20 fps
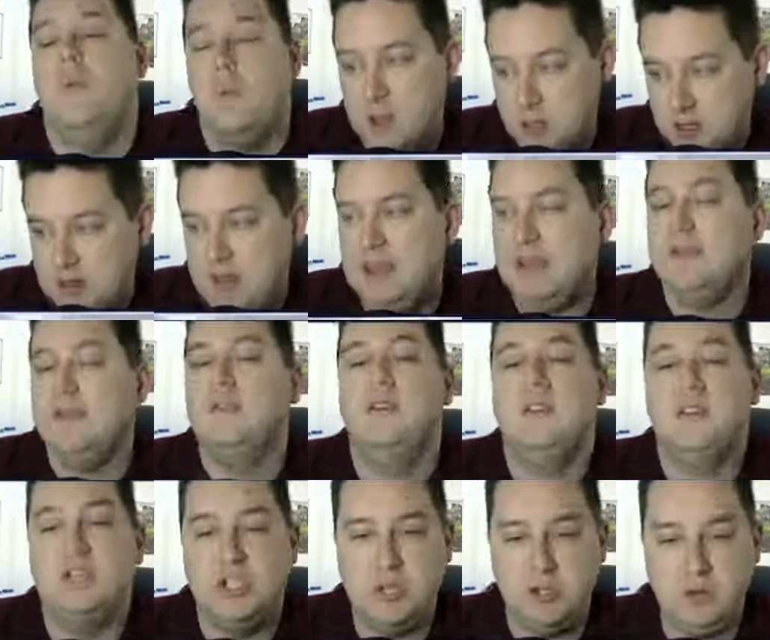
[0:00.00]
1 and
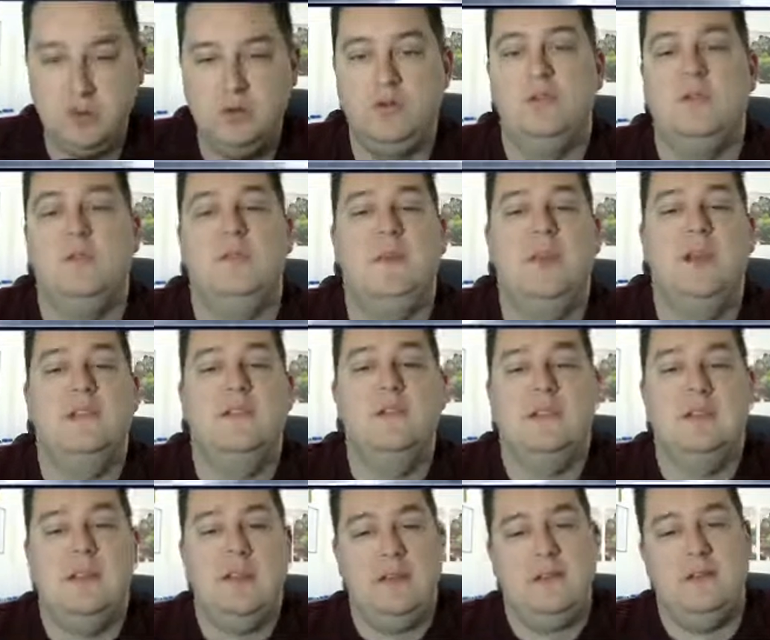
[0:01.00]
a 2. Because
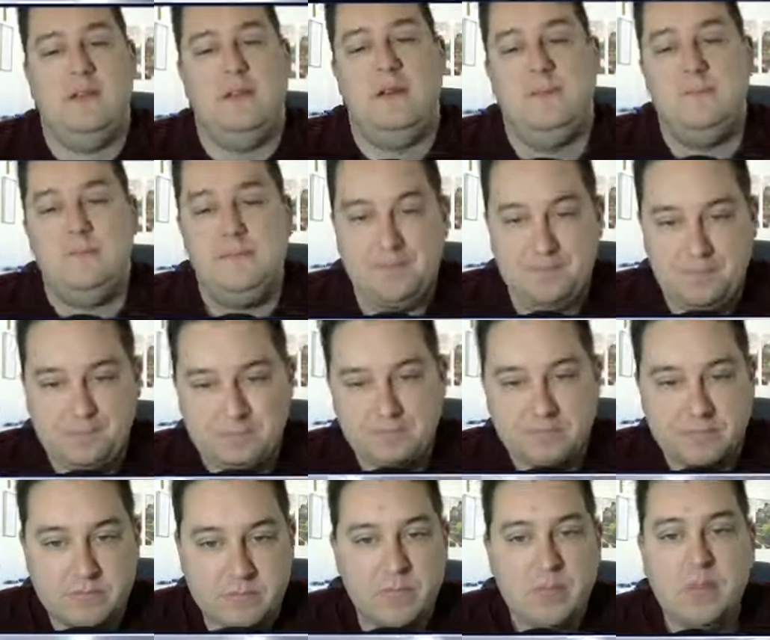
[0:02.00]
it takes up
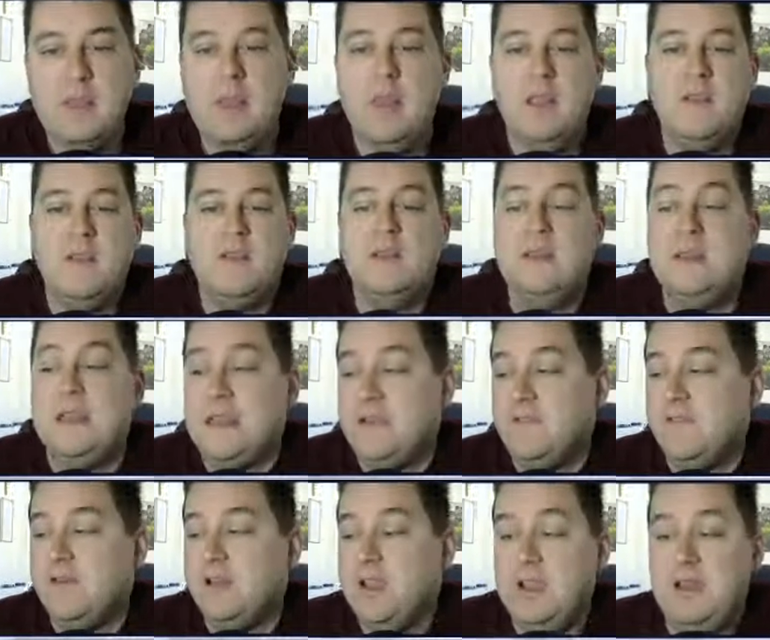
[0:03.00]
a
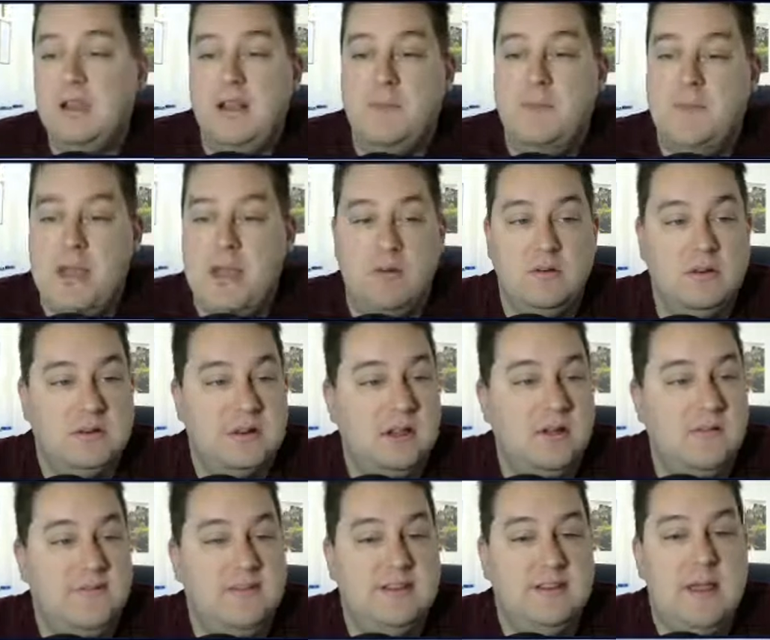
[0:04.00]
significant amount
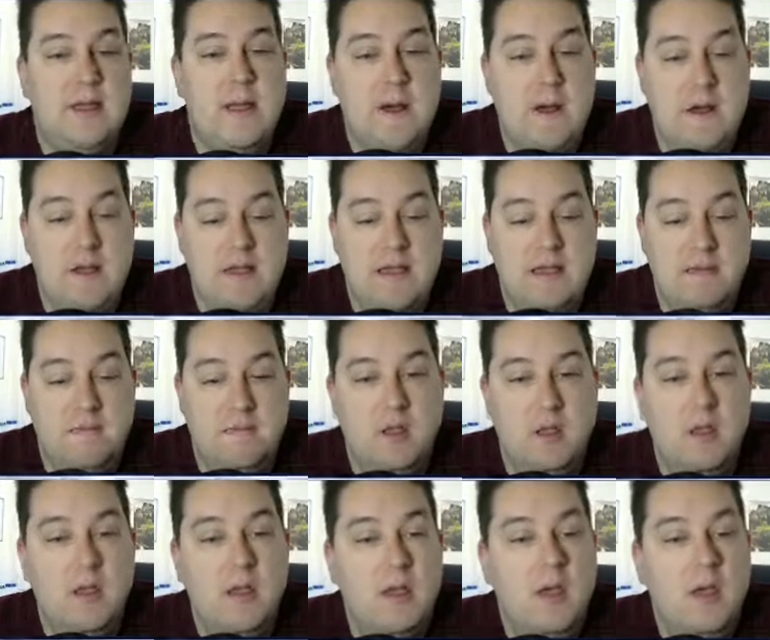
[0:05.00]
of time